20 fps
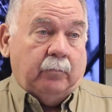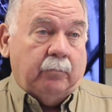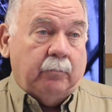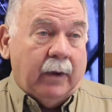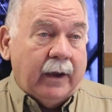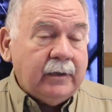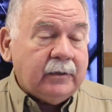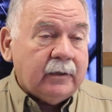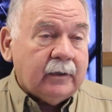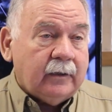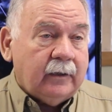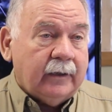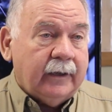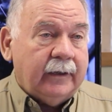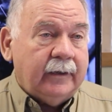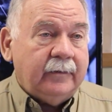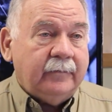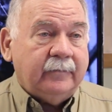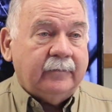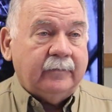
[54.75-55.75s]

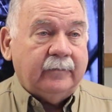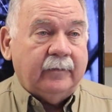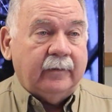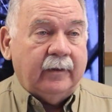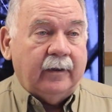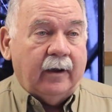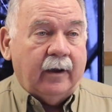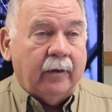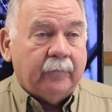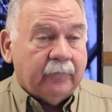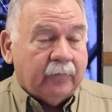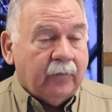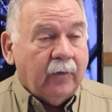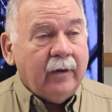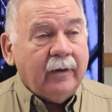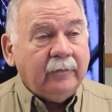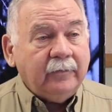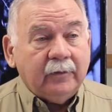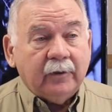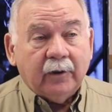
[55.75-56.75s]
basically
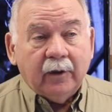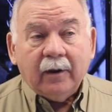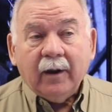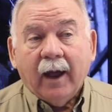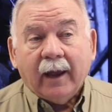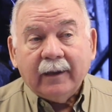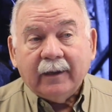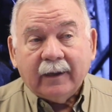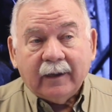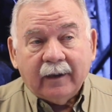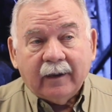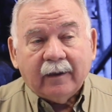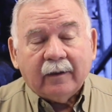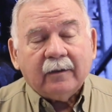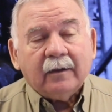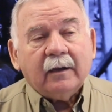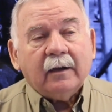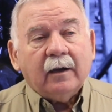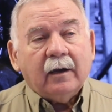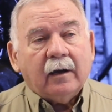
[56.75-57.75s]
upfront good
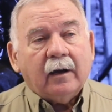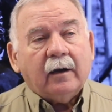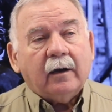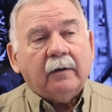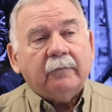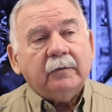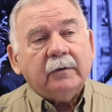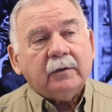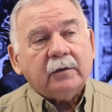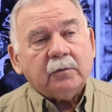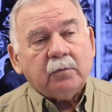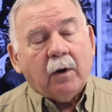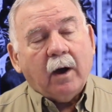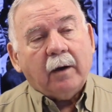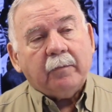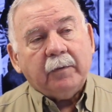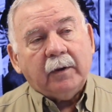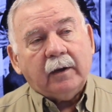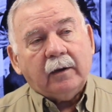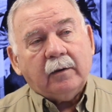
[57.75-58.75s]
idea of
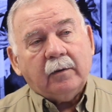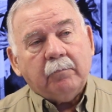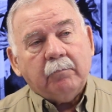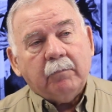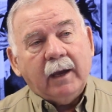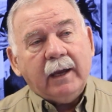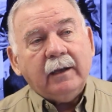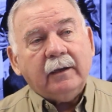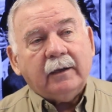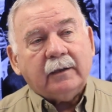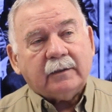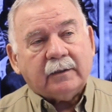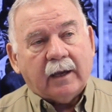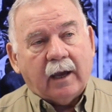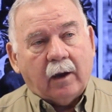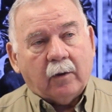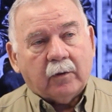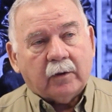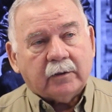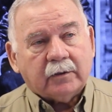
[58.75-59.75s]
swapping maintenance
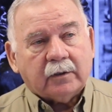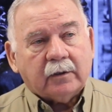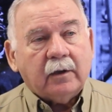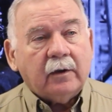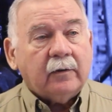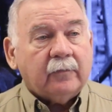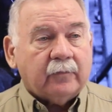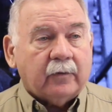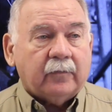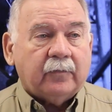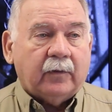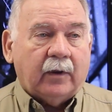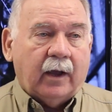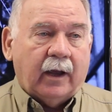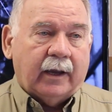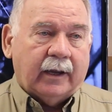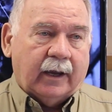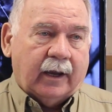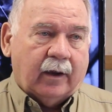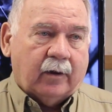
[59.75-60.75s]
hours for
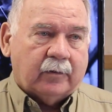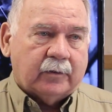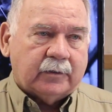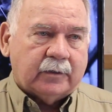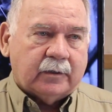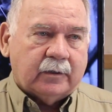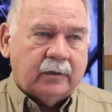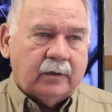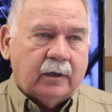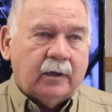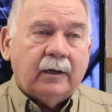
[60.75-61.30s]
flying hours.